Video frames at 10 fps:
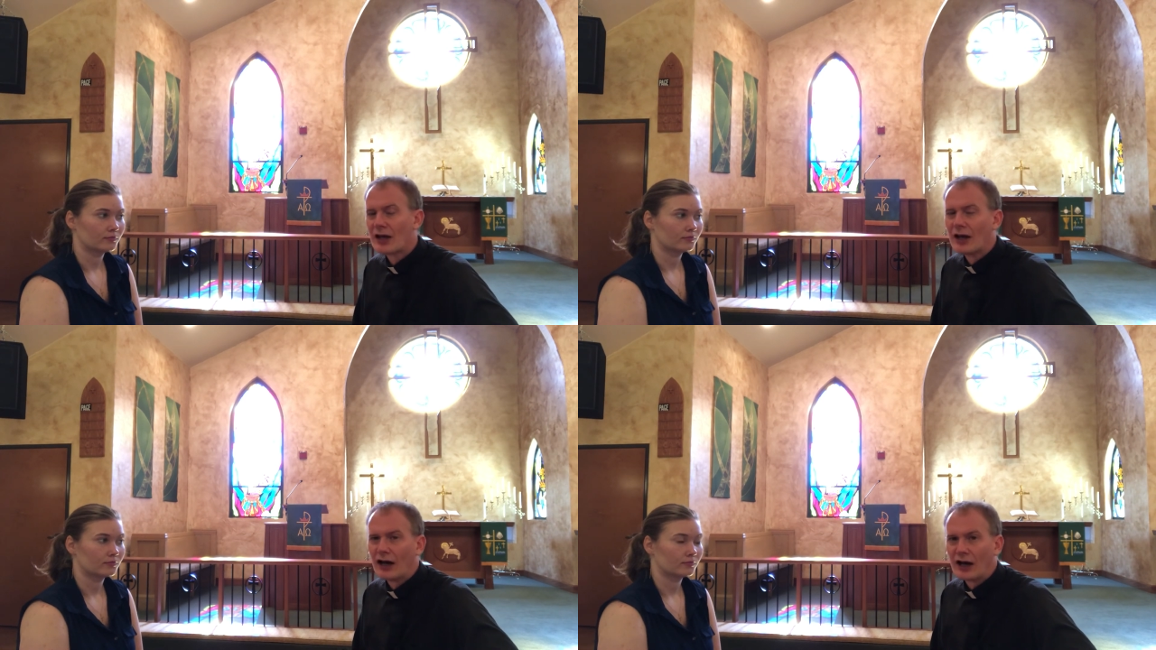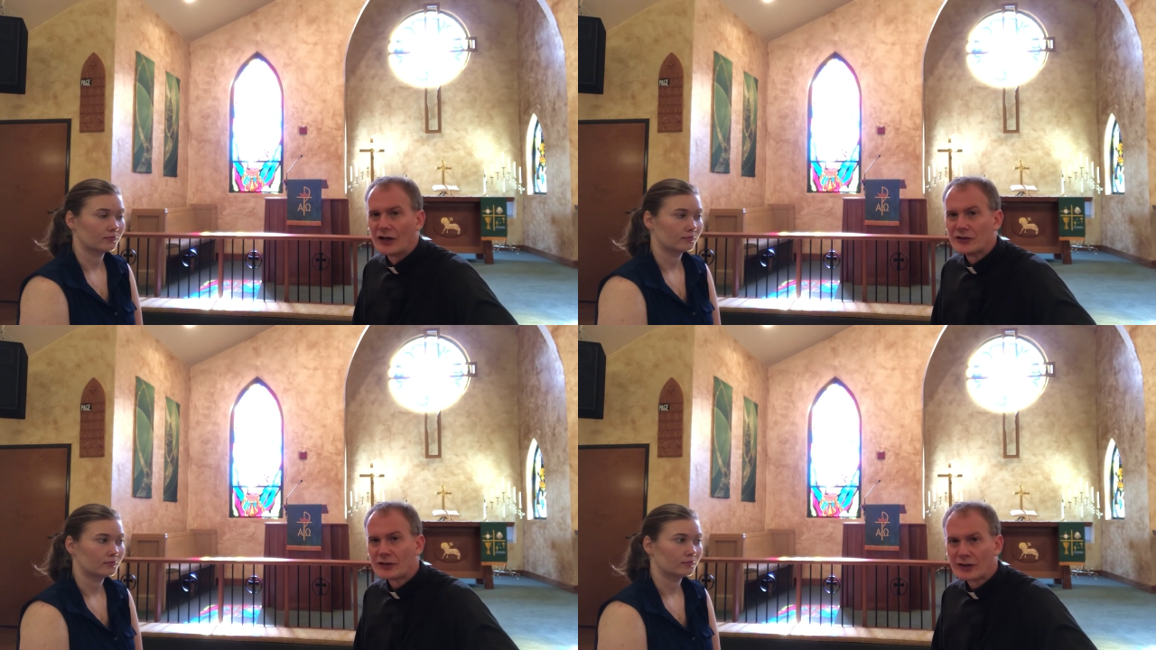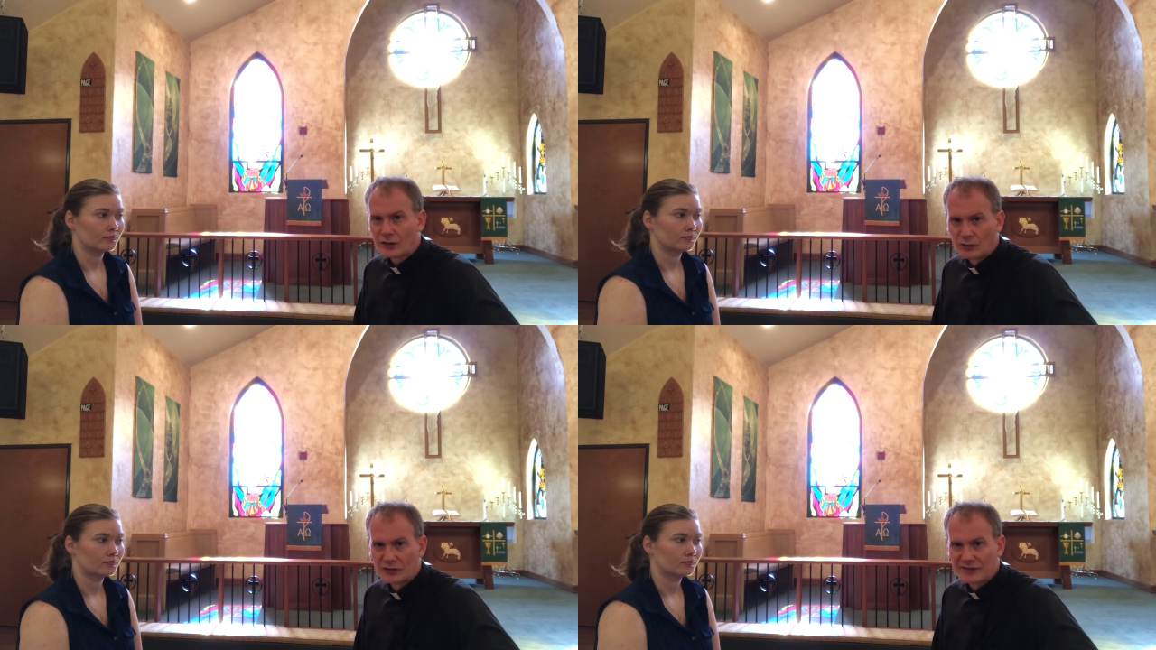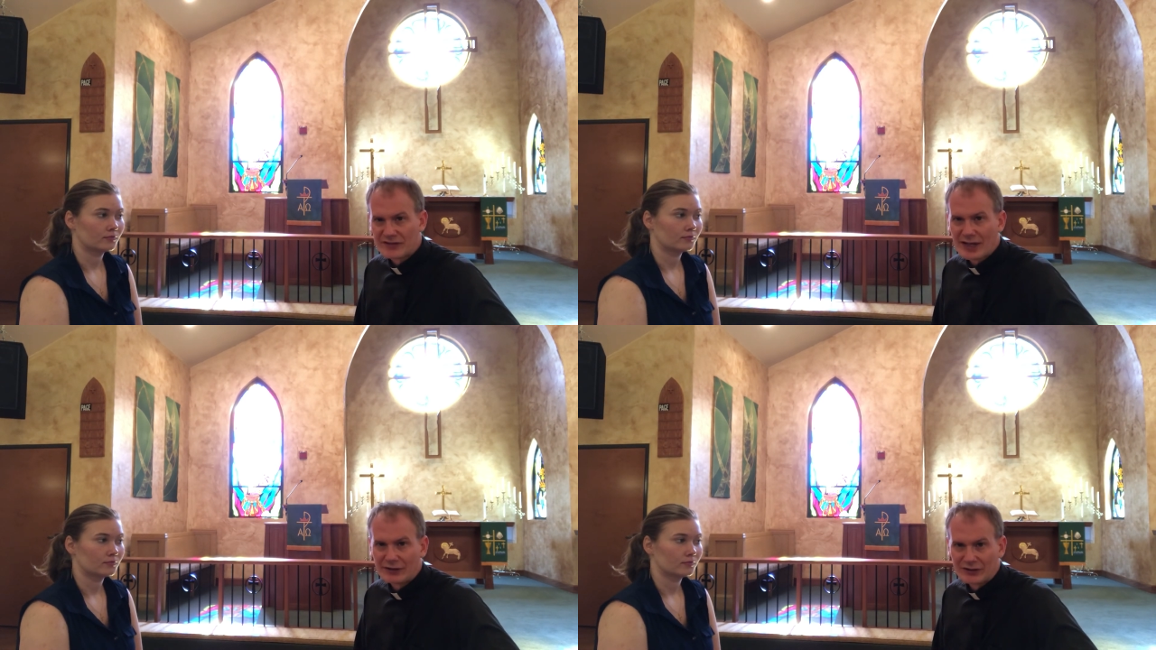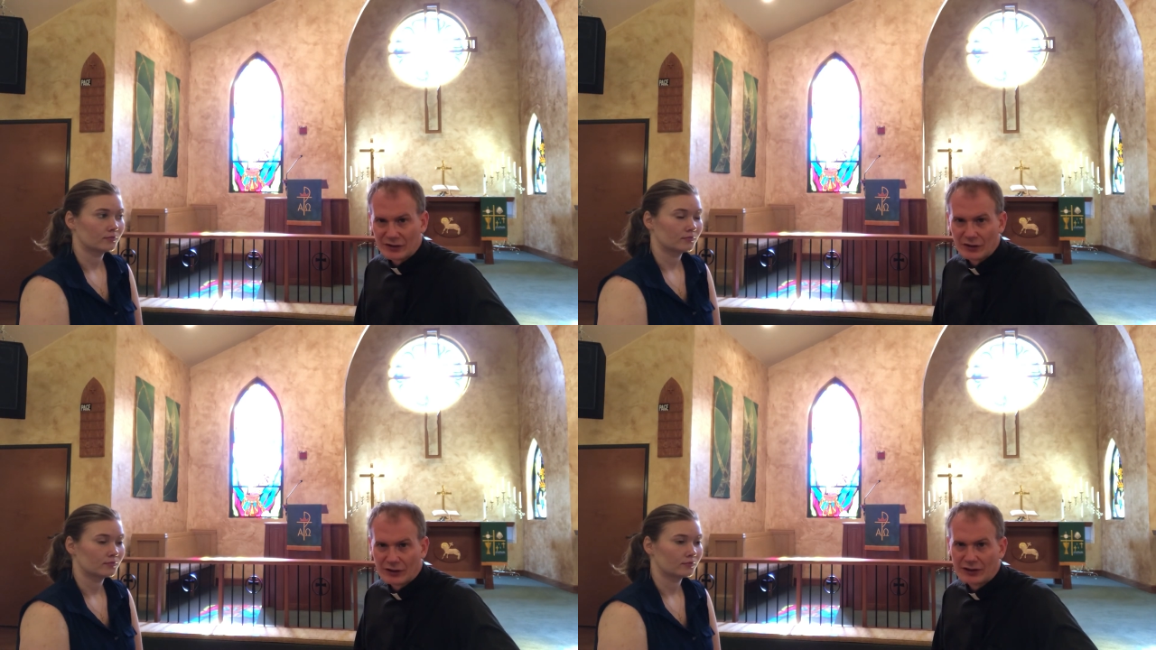Speaker 1: uh, you can get a hold of Sally
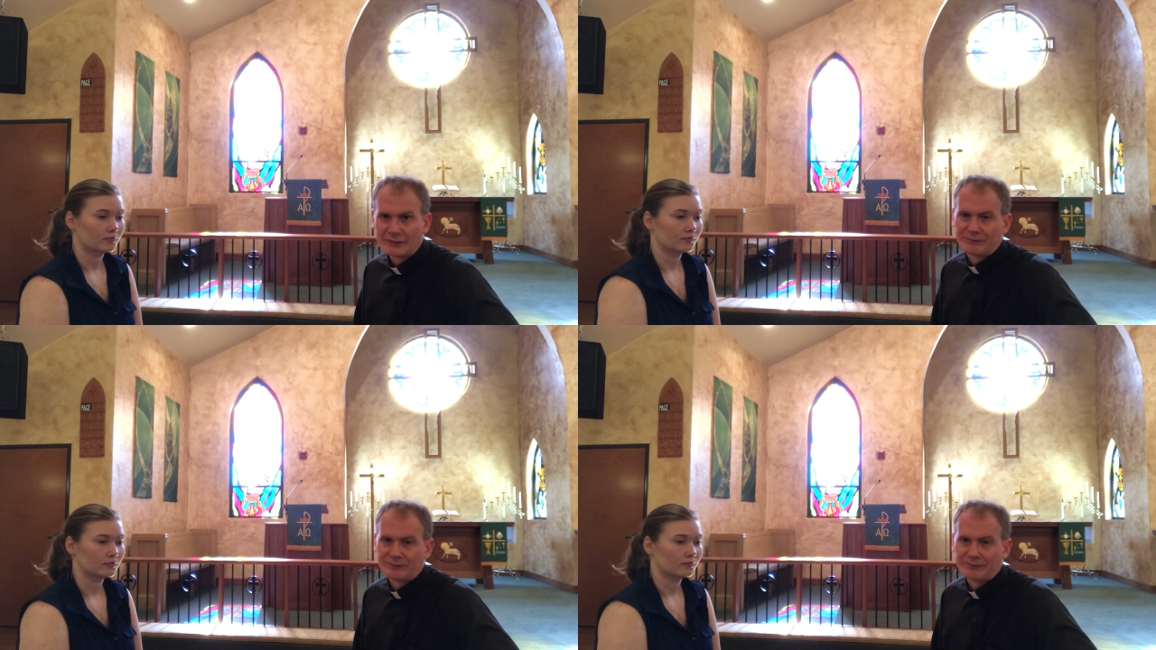Cook,